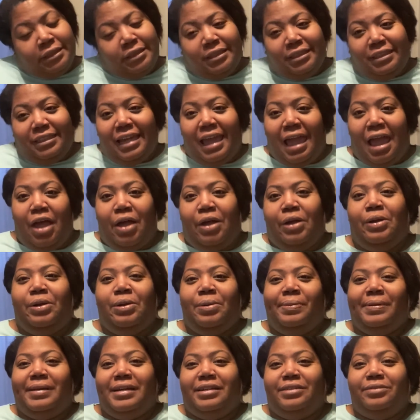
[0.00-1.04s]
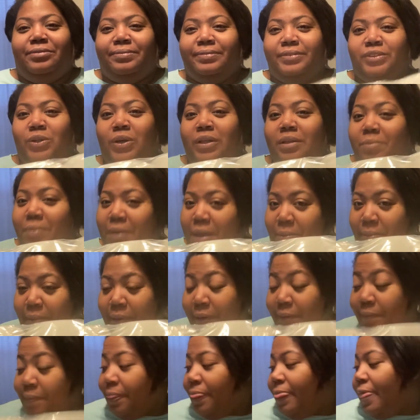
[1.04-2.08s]
yeah, but toilet
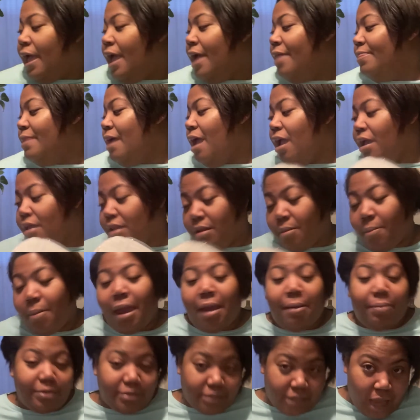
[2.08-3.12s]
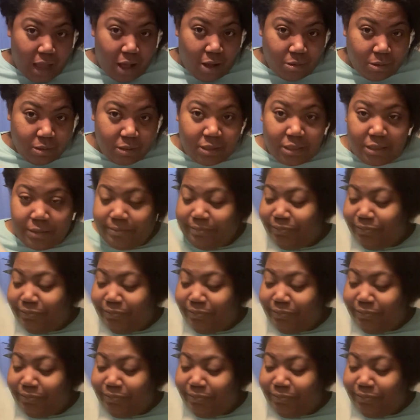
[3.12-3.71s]
paper and then paper towels.